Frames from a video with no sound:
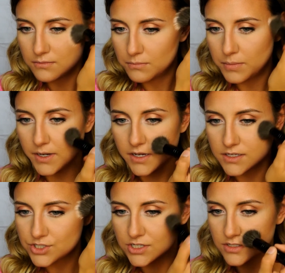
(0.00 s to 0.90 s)
but
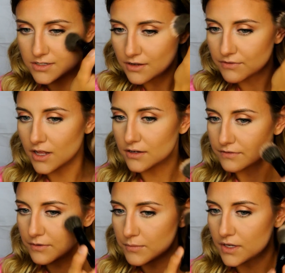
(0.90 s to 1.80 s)
it's just enough color
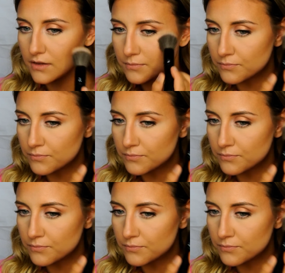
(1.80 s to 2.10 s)
for me,